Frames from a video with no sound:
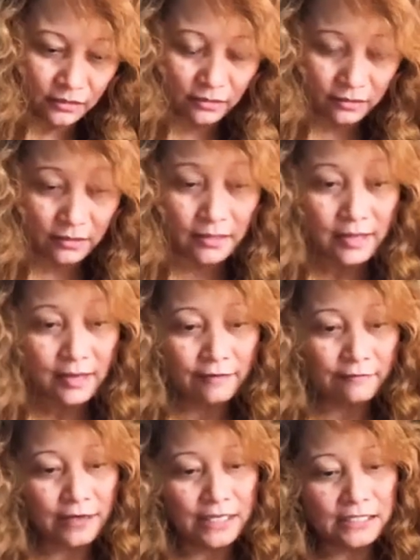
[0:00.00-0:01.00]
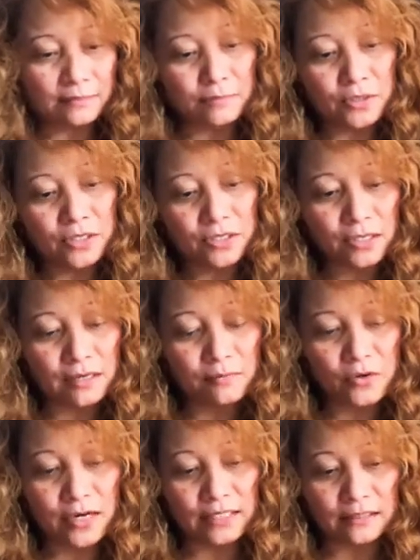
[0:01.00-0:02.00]
on Facebook na
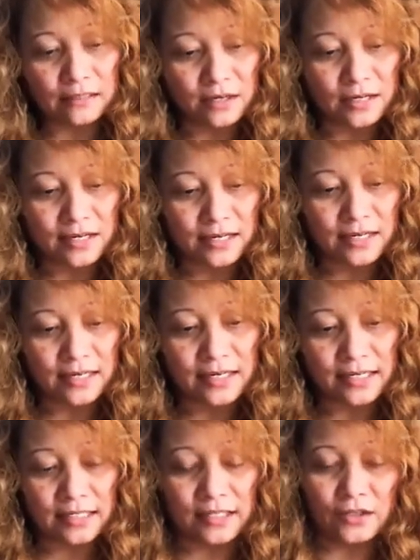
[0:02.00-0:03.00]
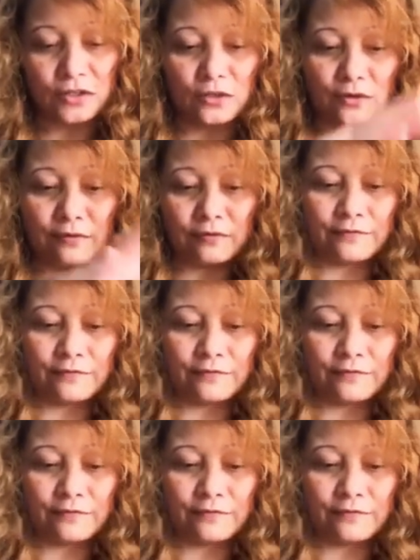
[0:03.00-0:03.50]
murag dark, you know,